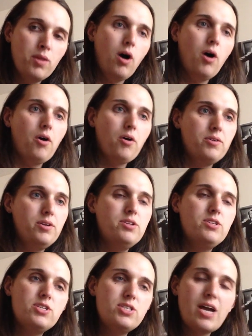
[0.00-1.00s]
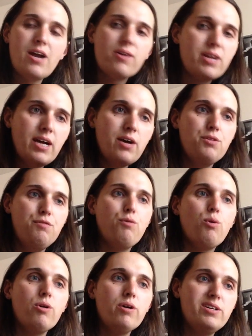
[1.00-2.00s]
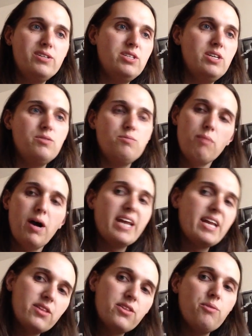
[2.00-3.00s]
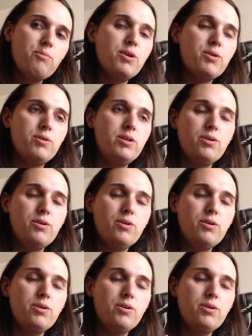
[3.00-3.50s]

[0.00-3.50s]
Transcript: are tearing down the forests and mining their mineral,